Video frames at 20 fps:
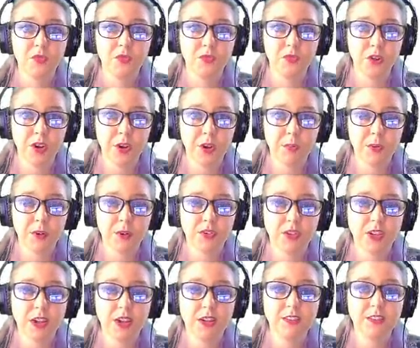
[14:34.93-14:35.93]
40
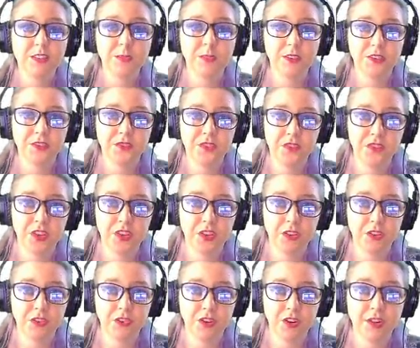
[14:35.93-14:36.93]
protons plus 50
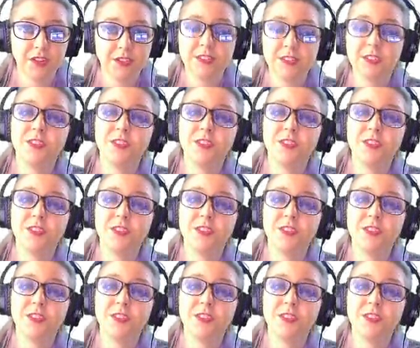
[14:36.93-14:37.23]
neutrons